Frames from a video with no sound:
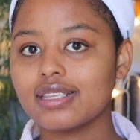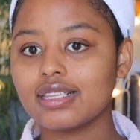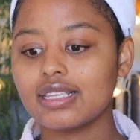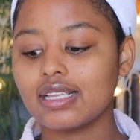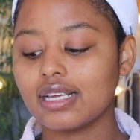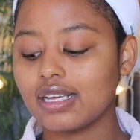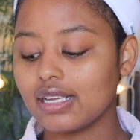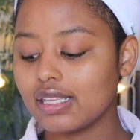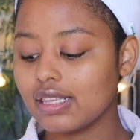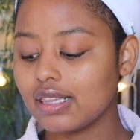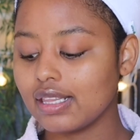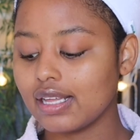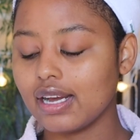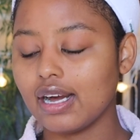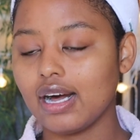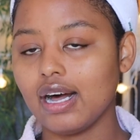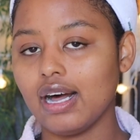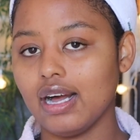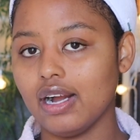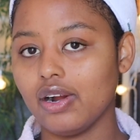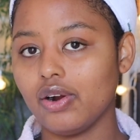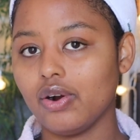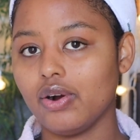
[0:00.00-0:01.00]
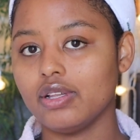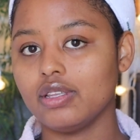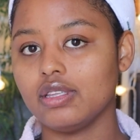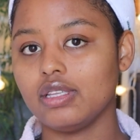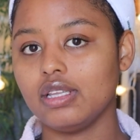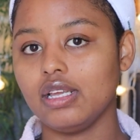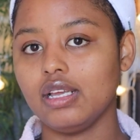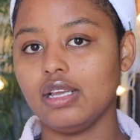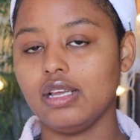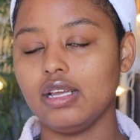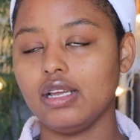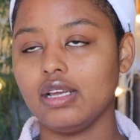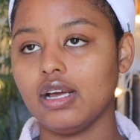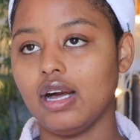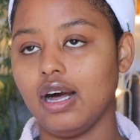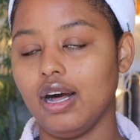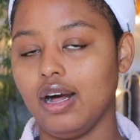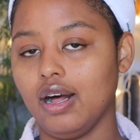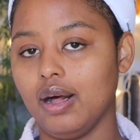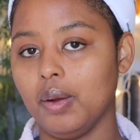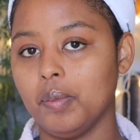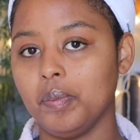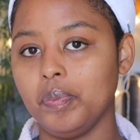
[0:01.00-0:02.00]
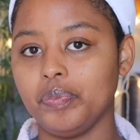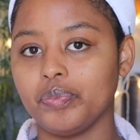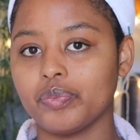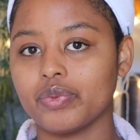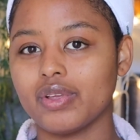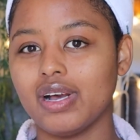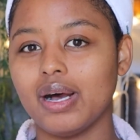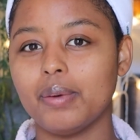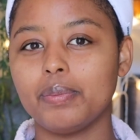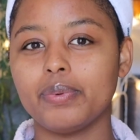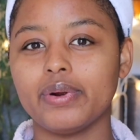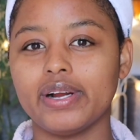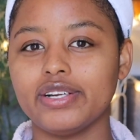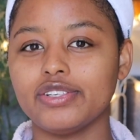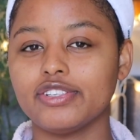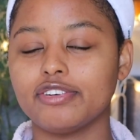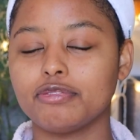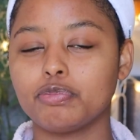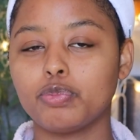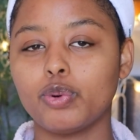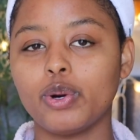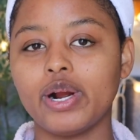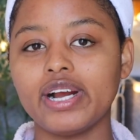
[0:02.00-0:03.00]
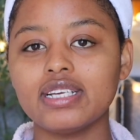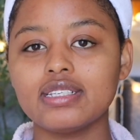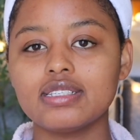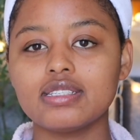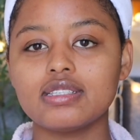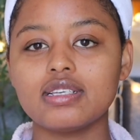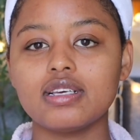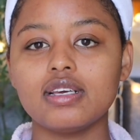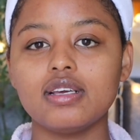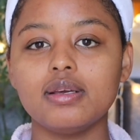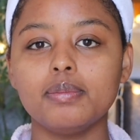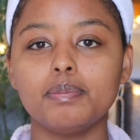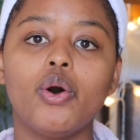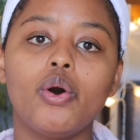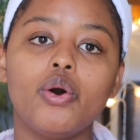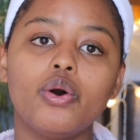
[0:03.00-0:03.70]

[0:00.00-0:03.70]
think they are on the upper end of pricey.